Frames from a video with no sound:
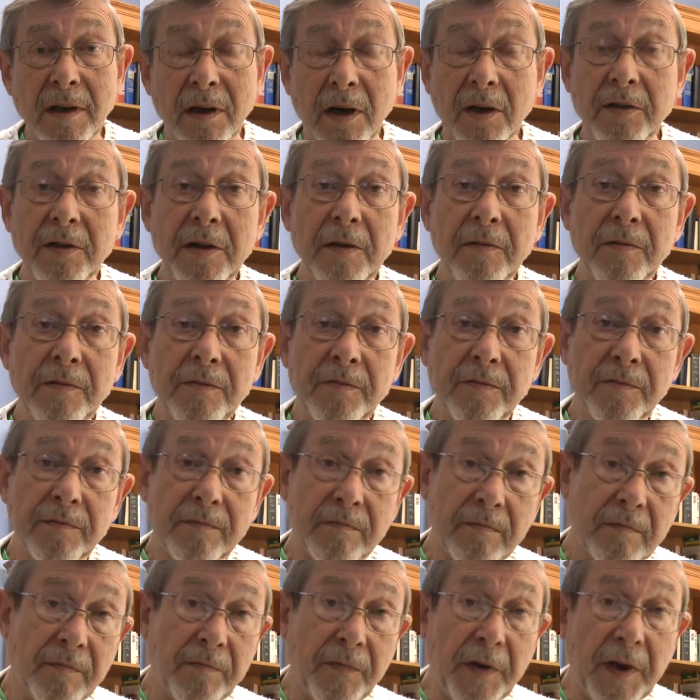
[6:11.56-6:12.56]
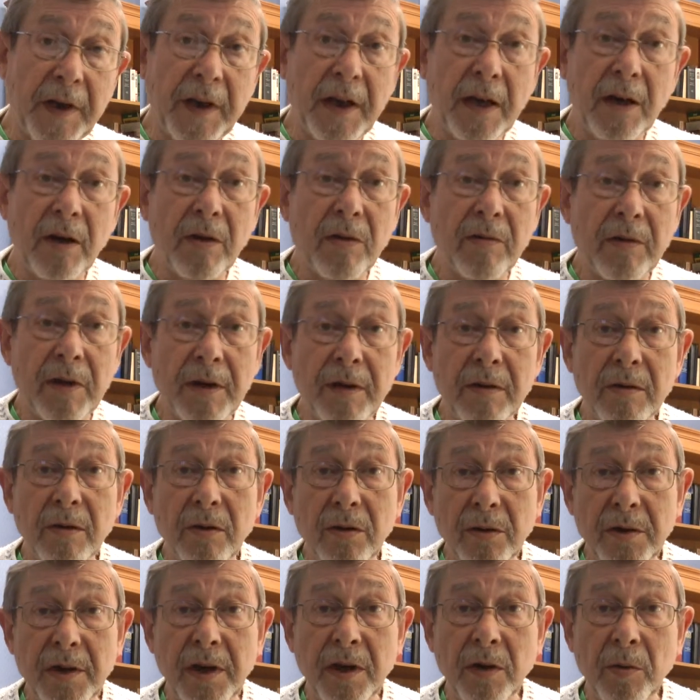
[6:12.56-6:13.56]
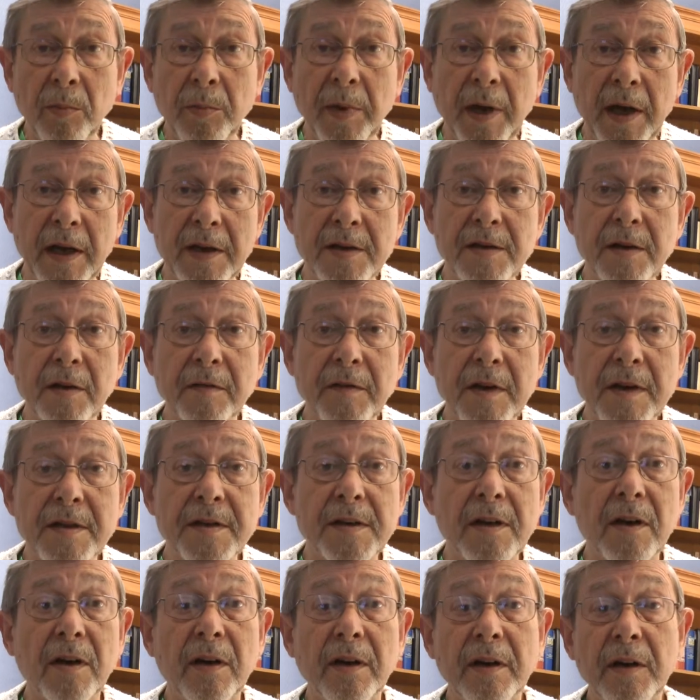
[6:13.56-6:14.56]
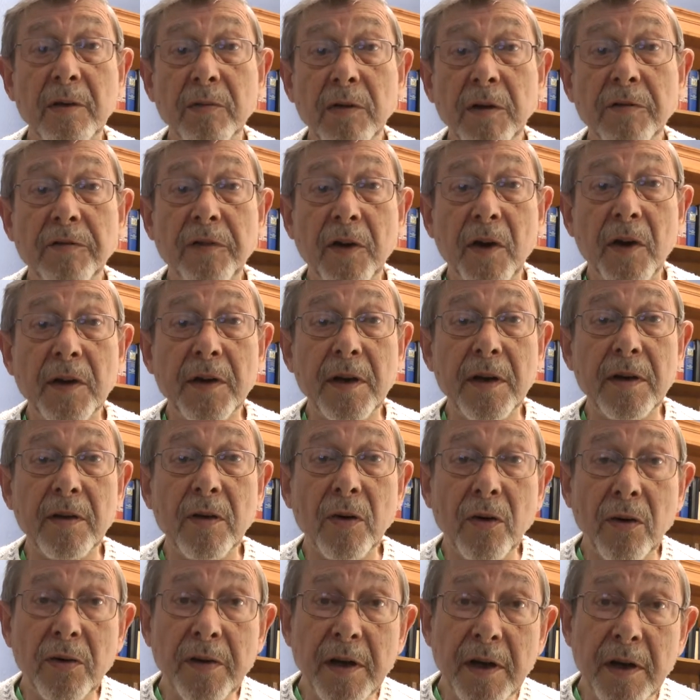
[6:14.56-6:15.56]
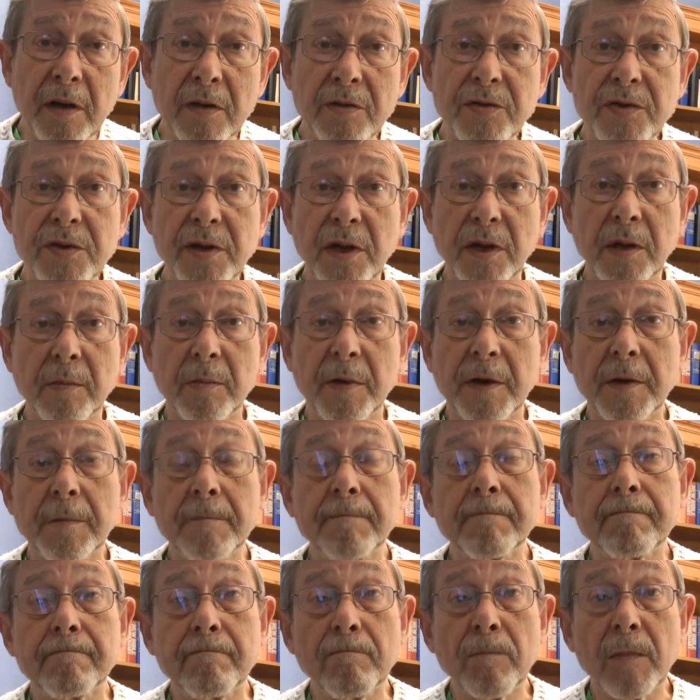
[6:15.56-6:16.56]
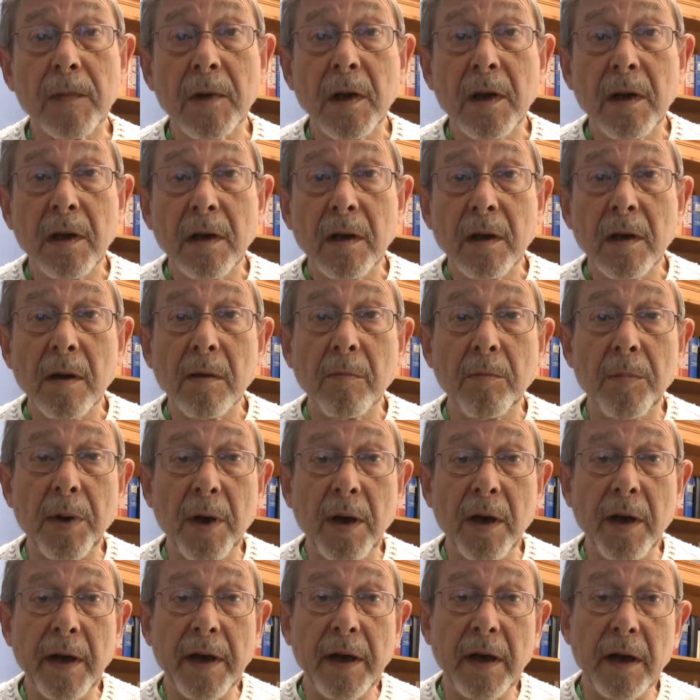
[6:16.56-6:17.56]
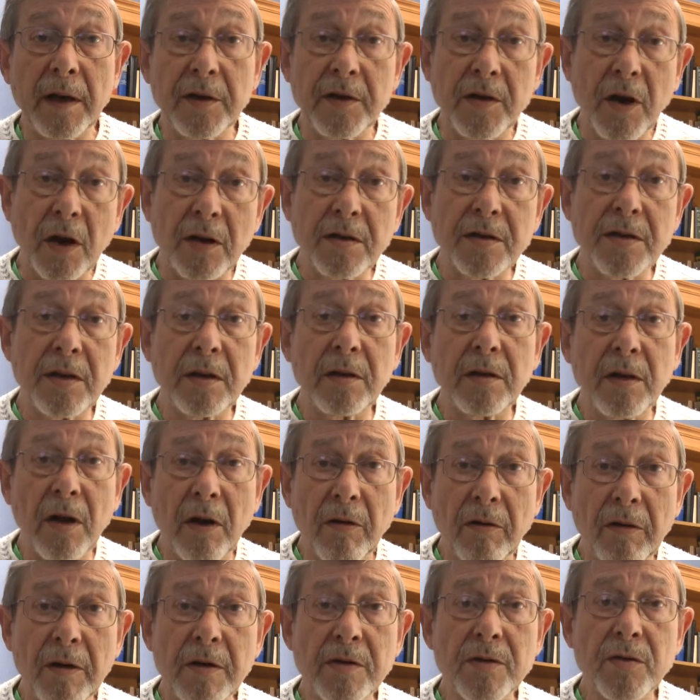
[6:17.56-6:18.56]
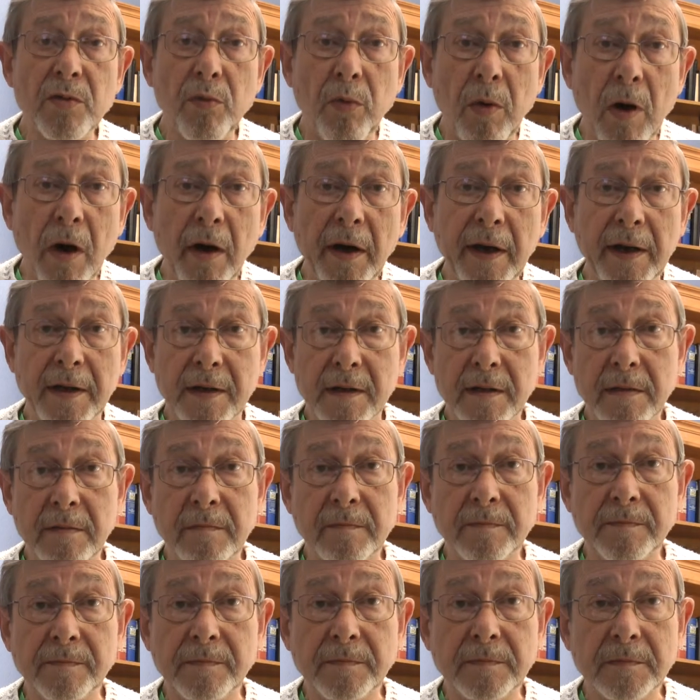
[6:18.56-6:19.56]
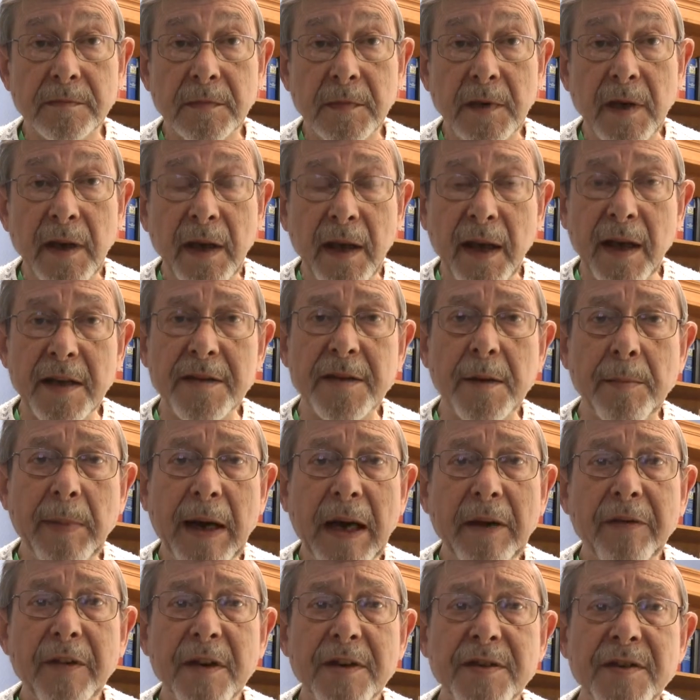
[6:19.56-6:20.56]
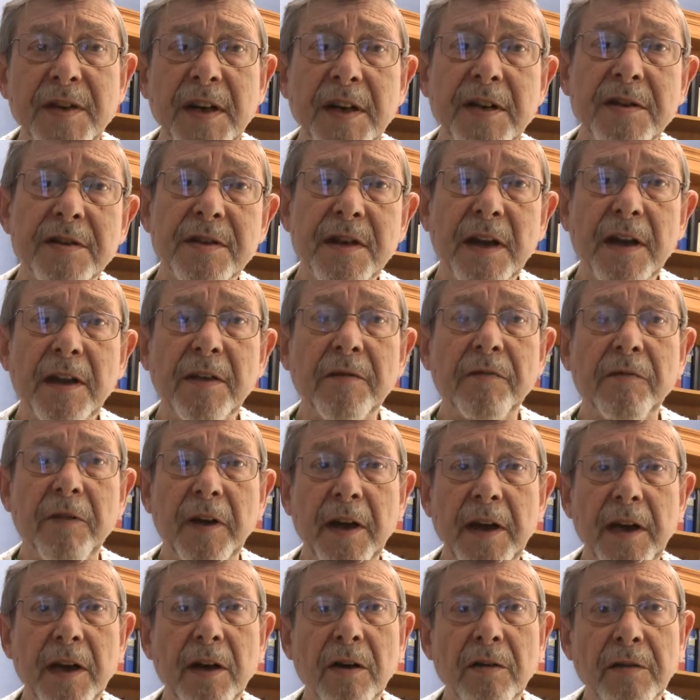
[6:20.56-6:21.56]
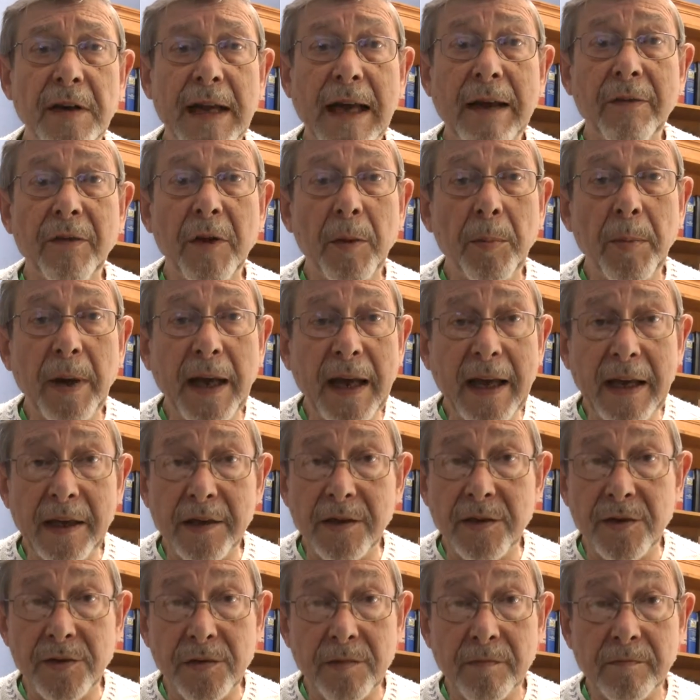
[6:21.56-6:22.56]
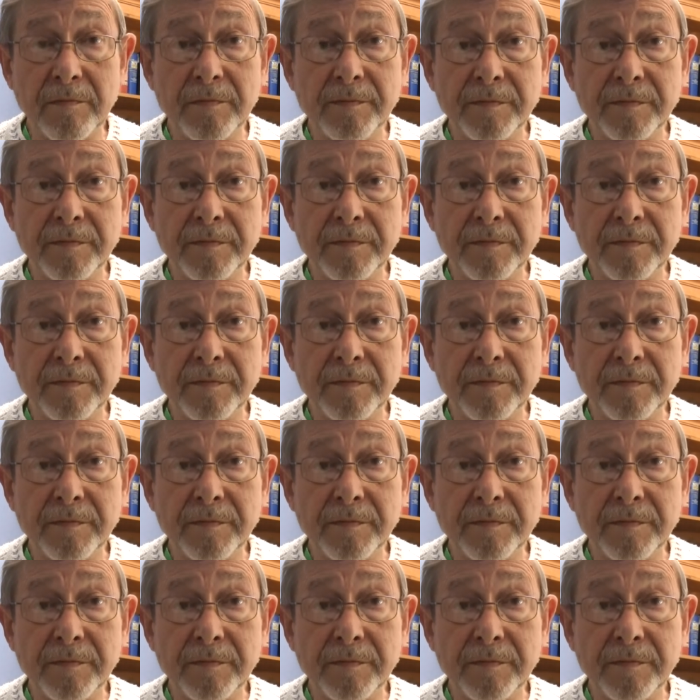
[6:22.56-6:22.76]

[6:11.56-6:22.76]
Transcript: On the video and audio page on this site, you will find an audio sermon by Dr. Lawrence White. It's about the 16th video down the page.